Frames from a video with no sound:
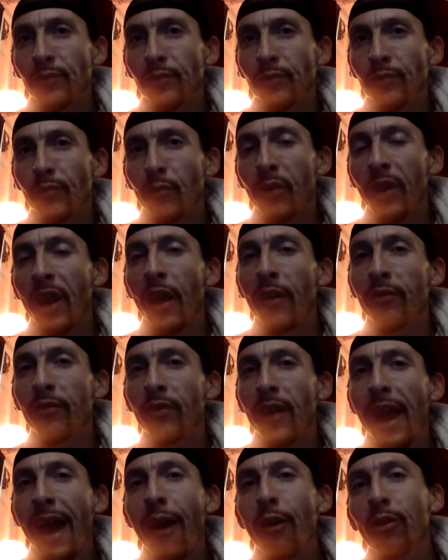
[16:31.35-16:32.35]
But I've
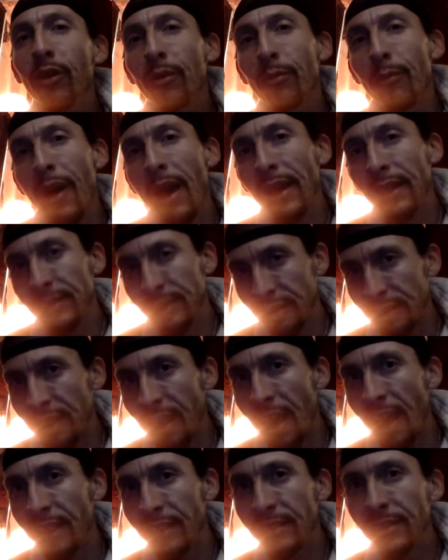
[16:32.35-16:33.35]
alchemized
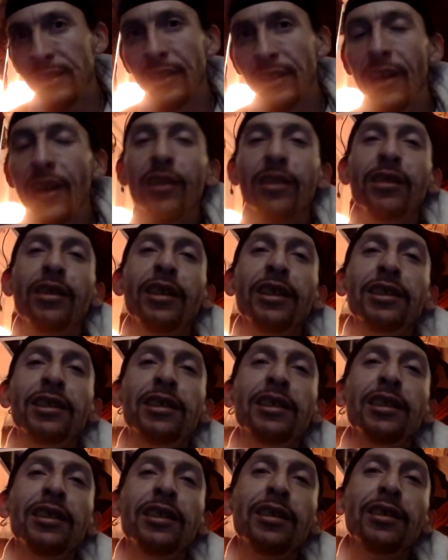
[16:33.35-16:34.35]
that.
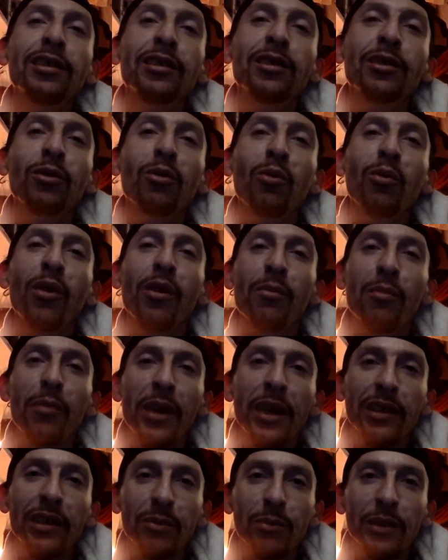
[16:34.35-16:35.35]
This is what
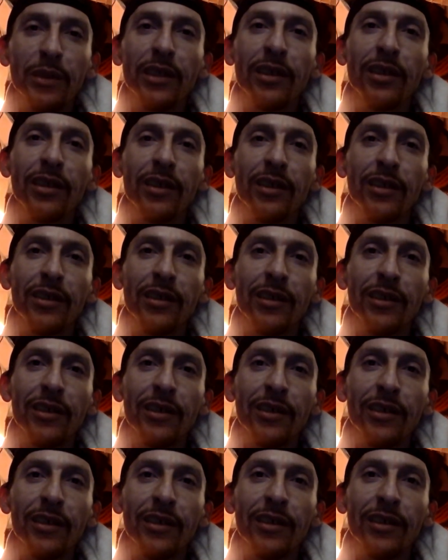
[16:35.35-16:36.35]
makes me
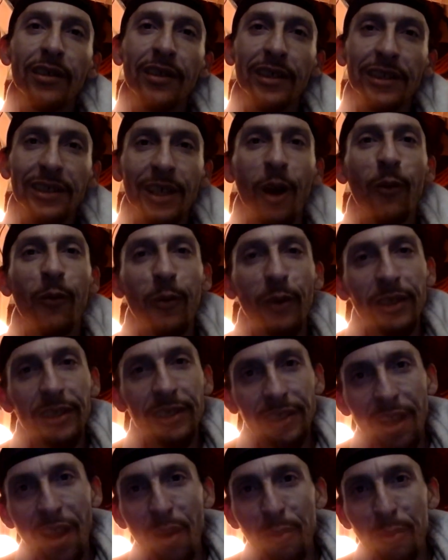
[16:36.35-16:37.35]
the Southwest
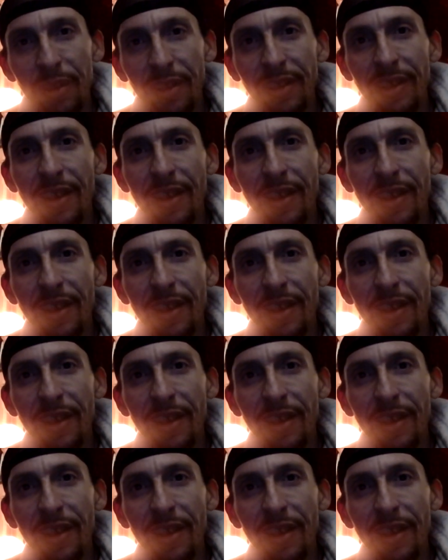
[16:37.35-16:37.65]
Shaman.